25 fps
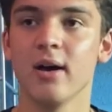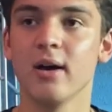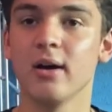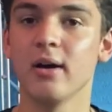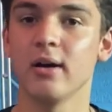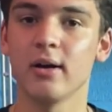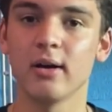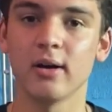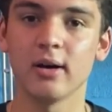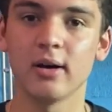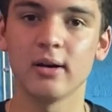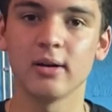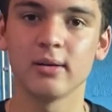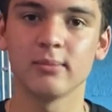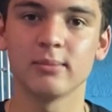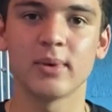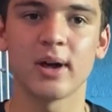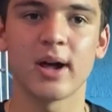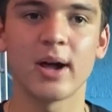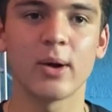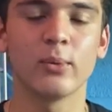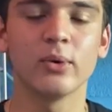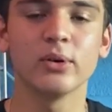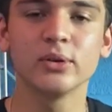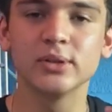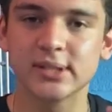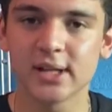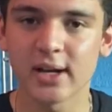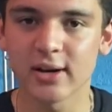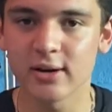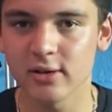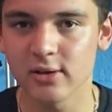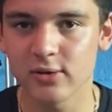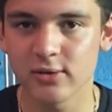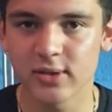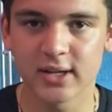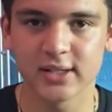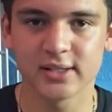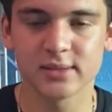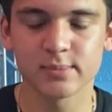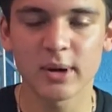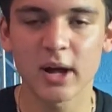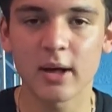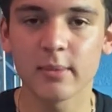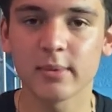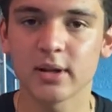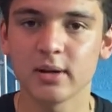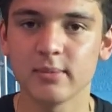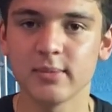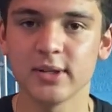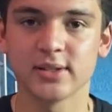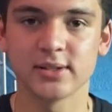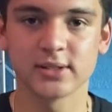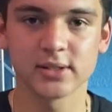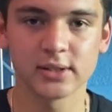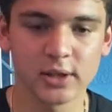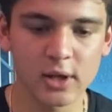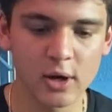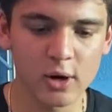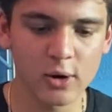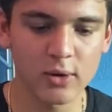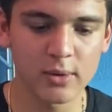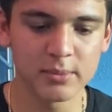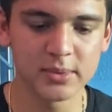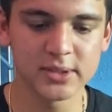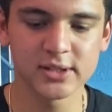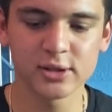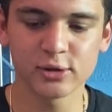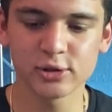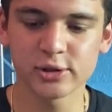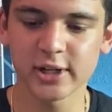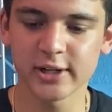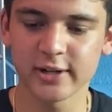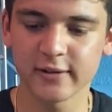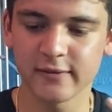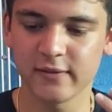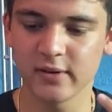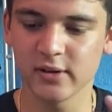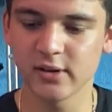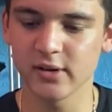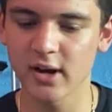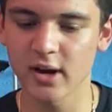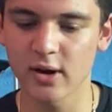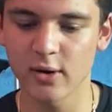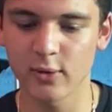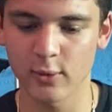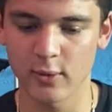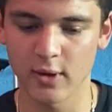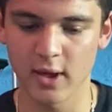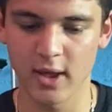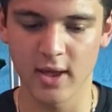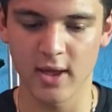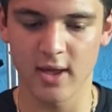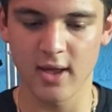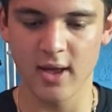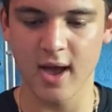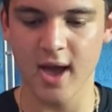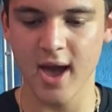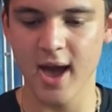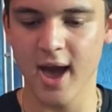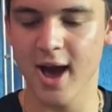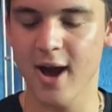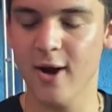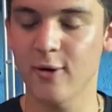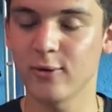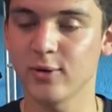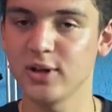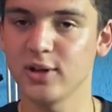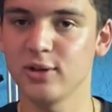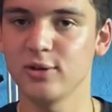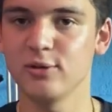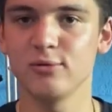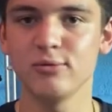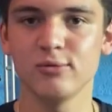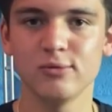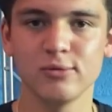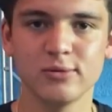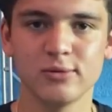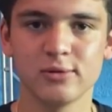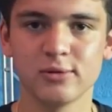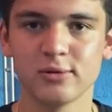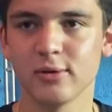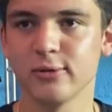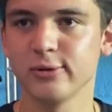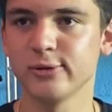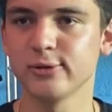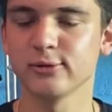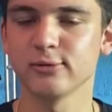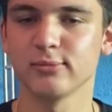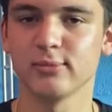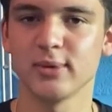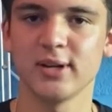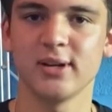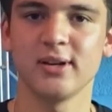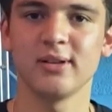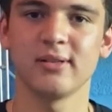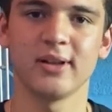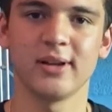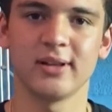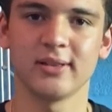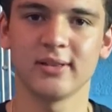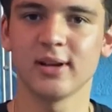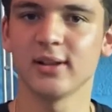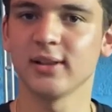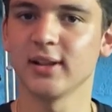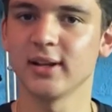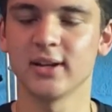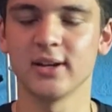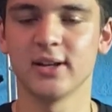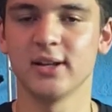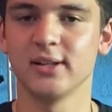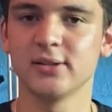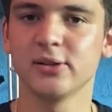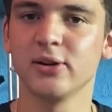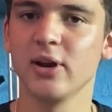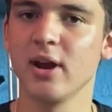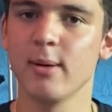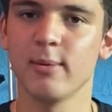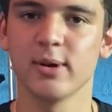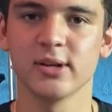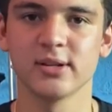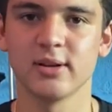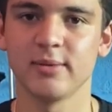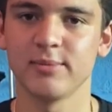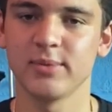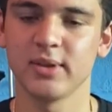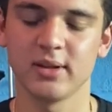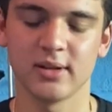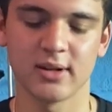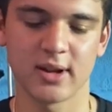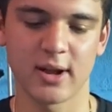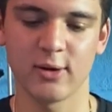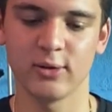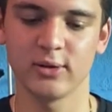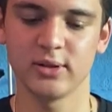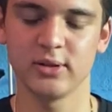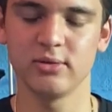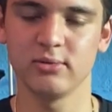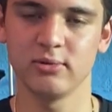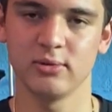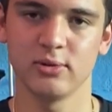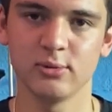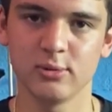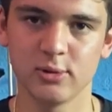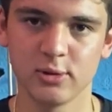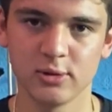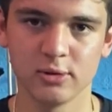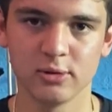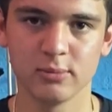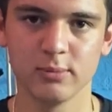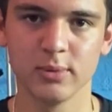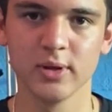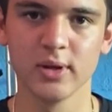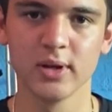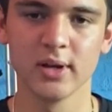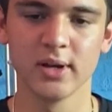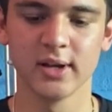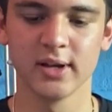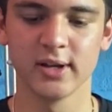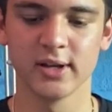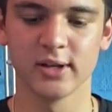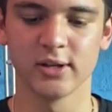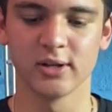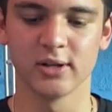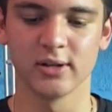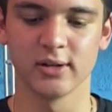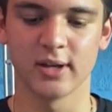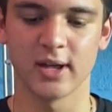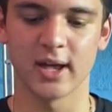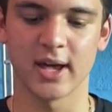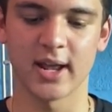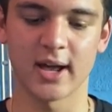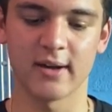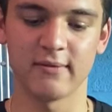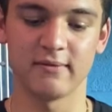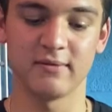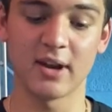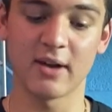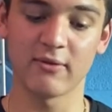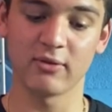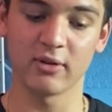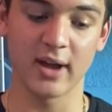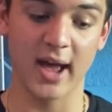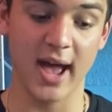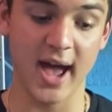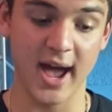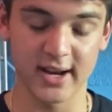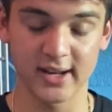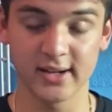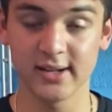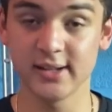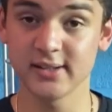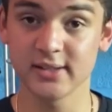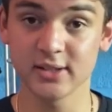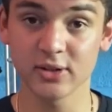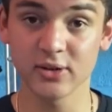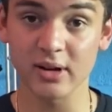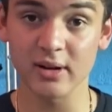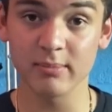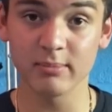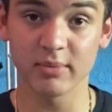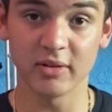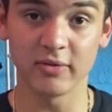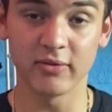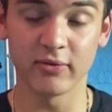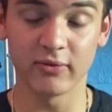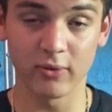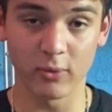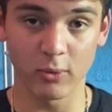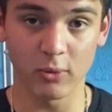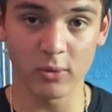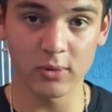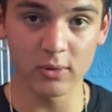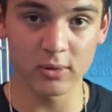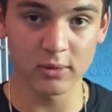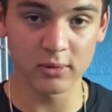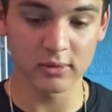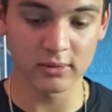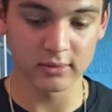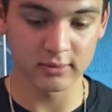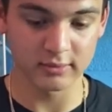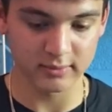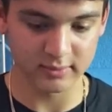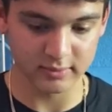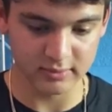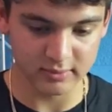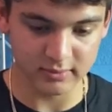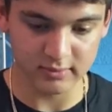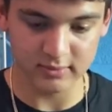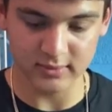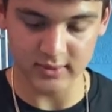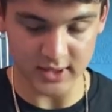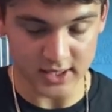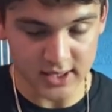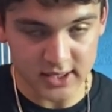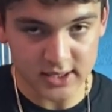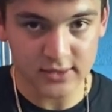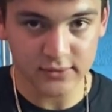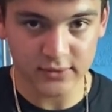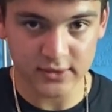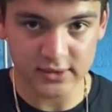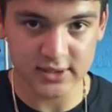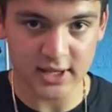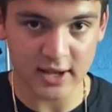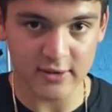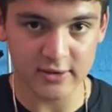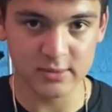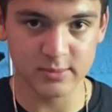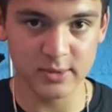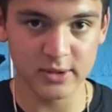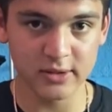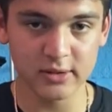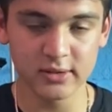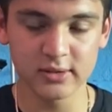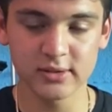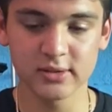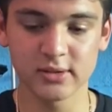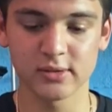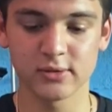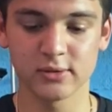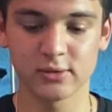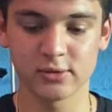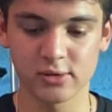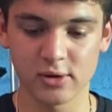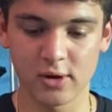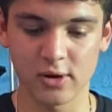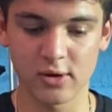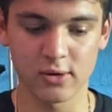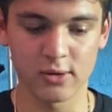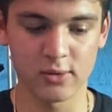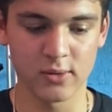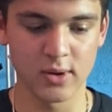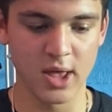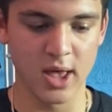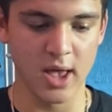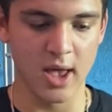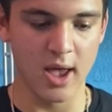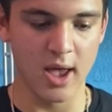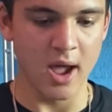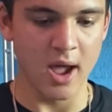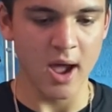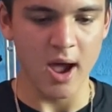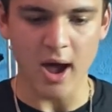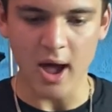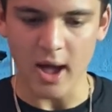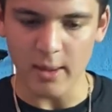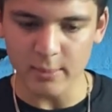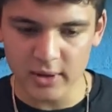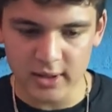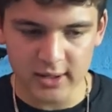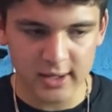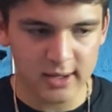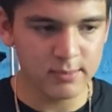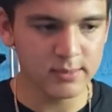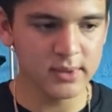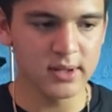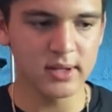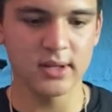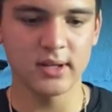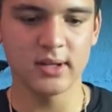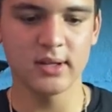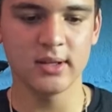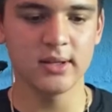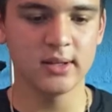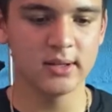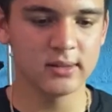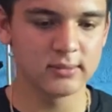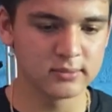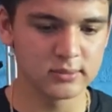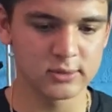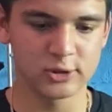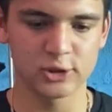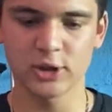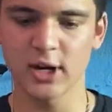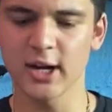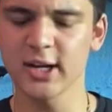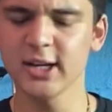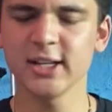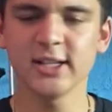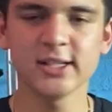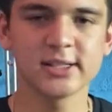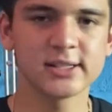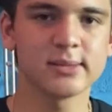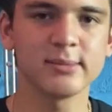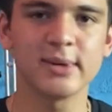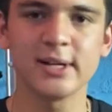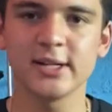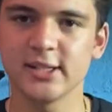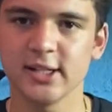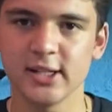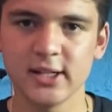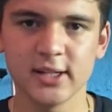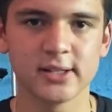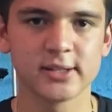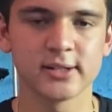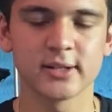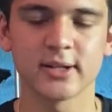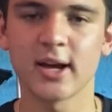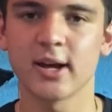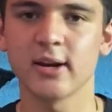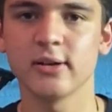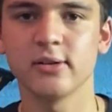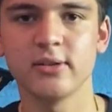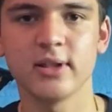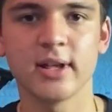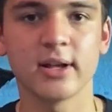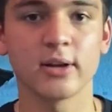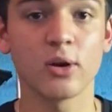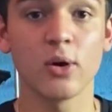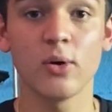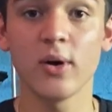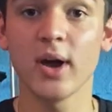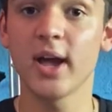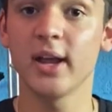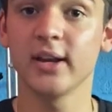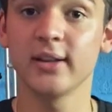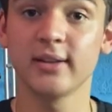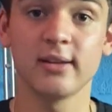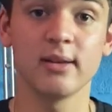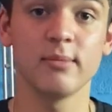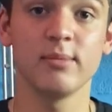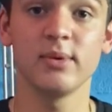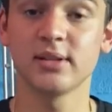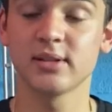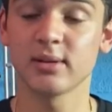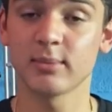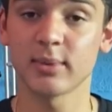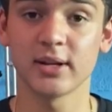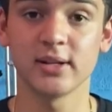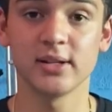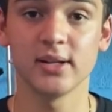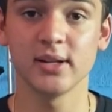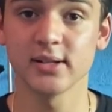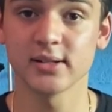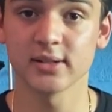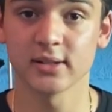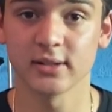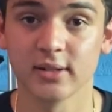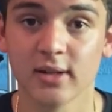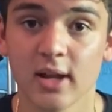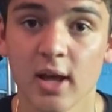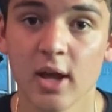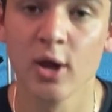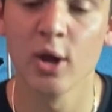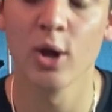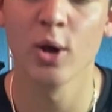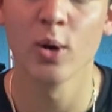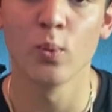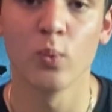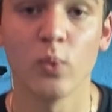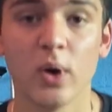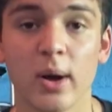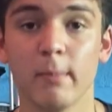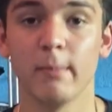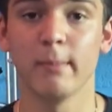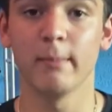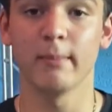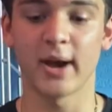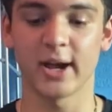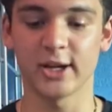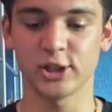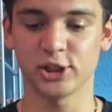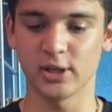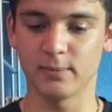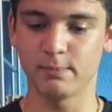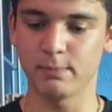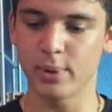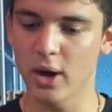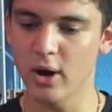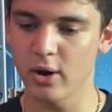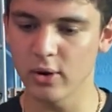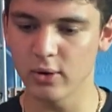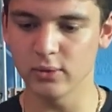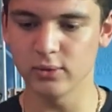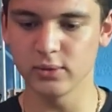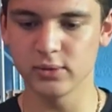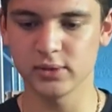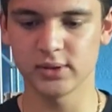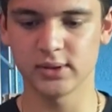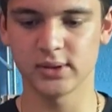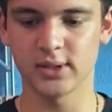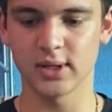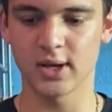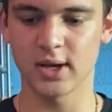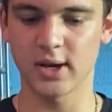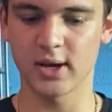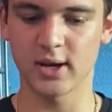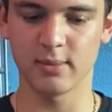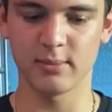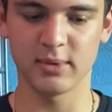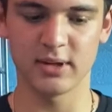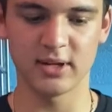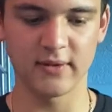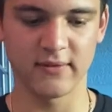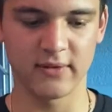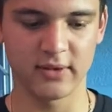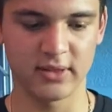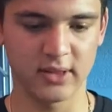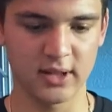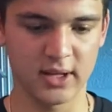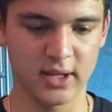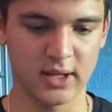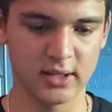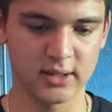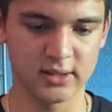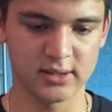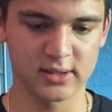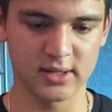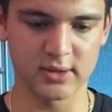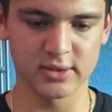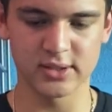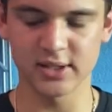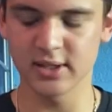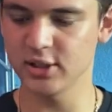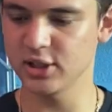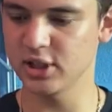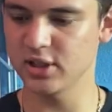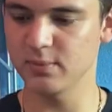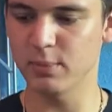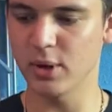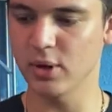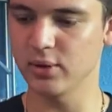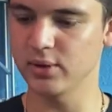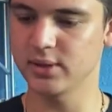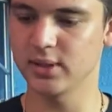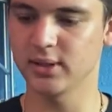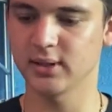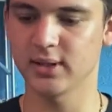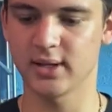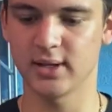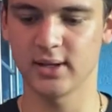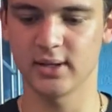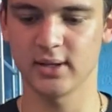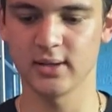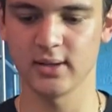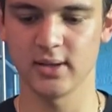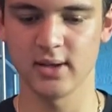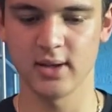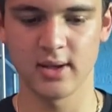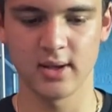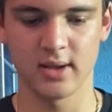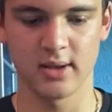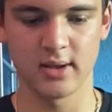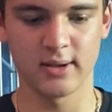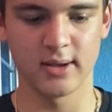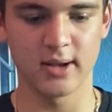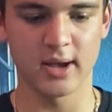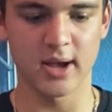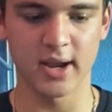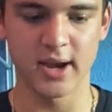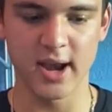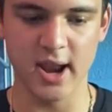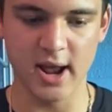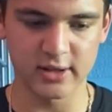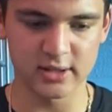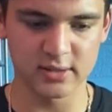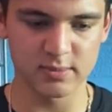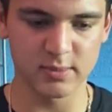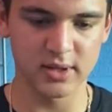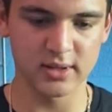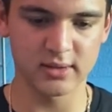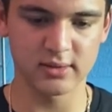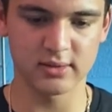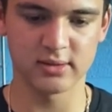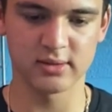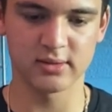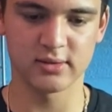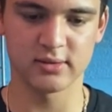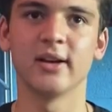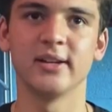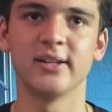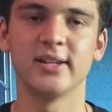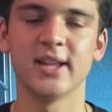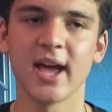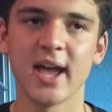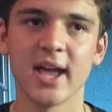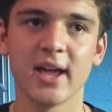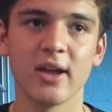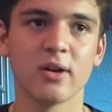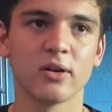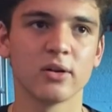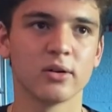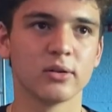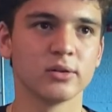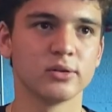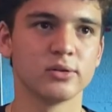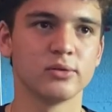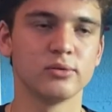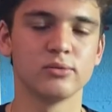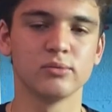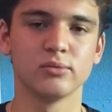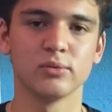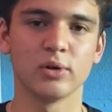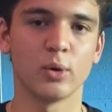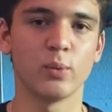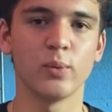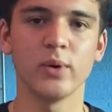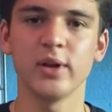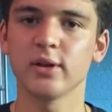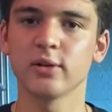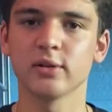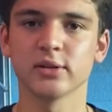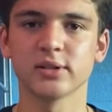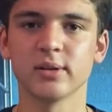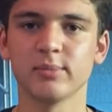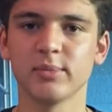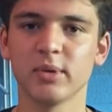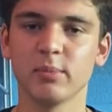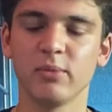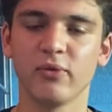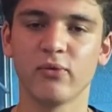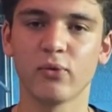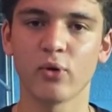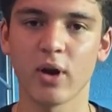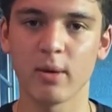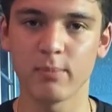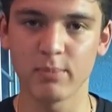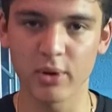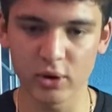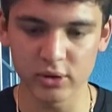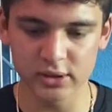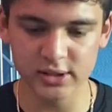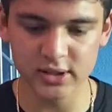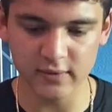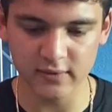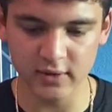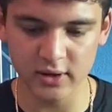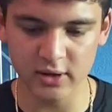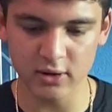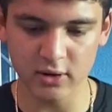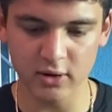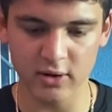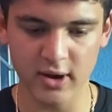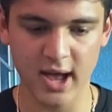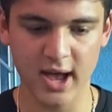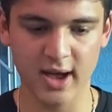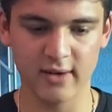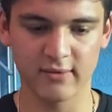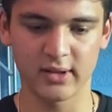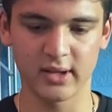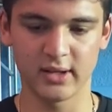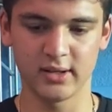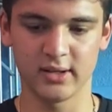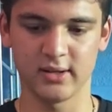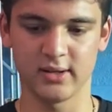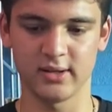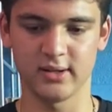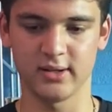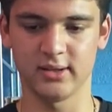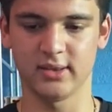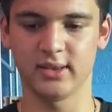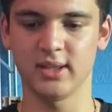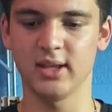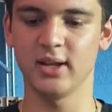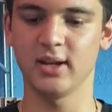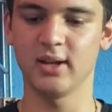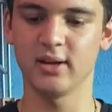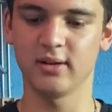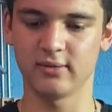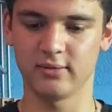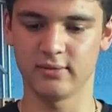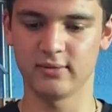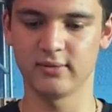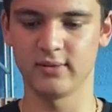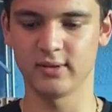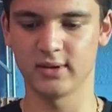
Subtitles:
I will tell you that it's probably gonna be slow. I'm still trying to figure out how to use social media like that, like an Instagram or something. I only do YouTube, and I've never had an Instagram before this for Savage Builds, so I'm gonna be trying to get some ideas on how to do that. Go ahead, give me some ideas on what I should post and different things. I was thinking just posting like announcements a day or a week or something before I post the video. I'll have like a thing of